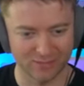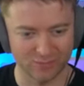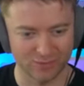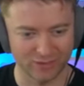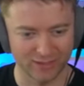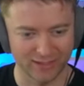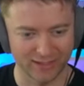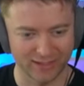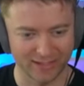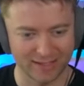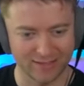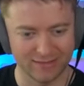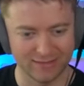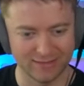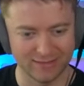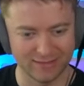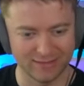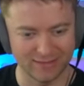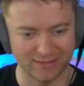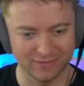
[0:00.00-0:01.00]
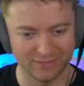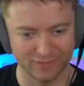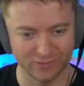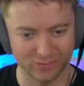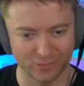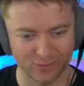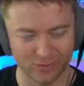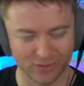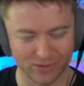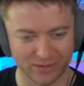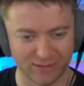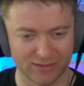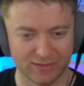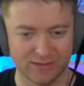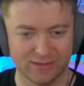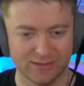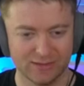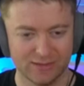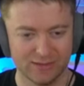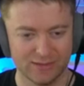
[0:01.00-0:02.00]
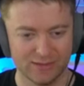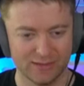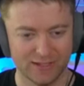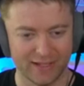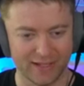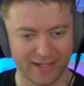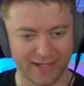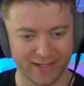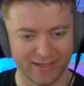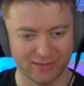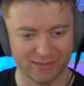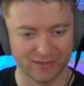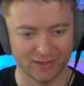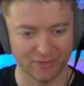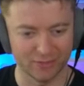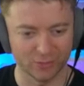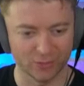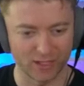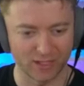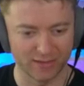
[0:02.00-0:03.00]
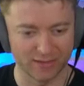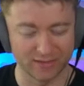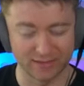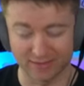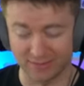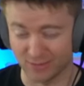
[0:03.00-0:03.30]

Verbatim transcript: We're going to get D4 and another London.